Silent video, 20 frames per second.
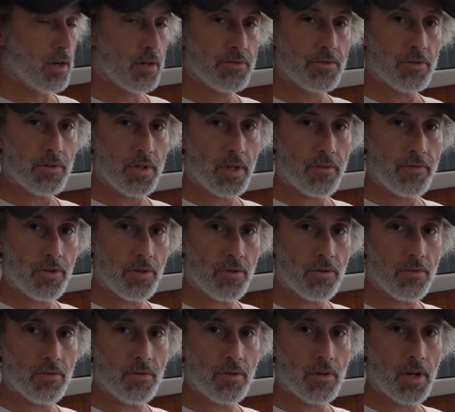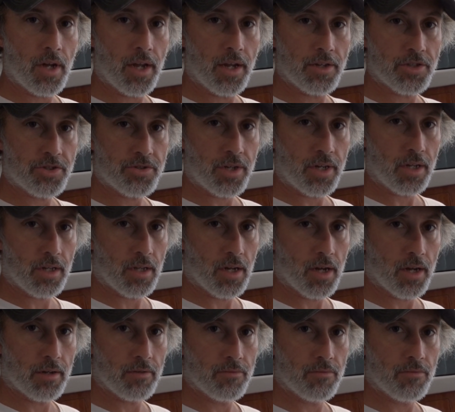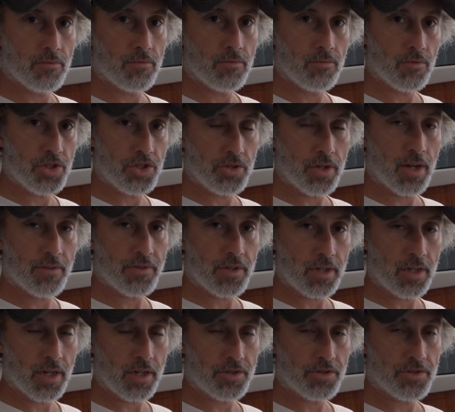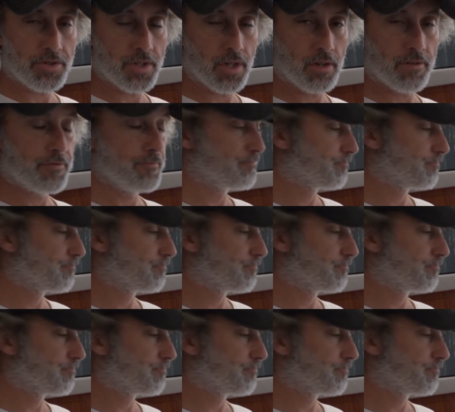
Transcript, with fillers: also give you a string of line, which you have to connect yourself.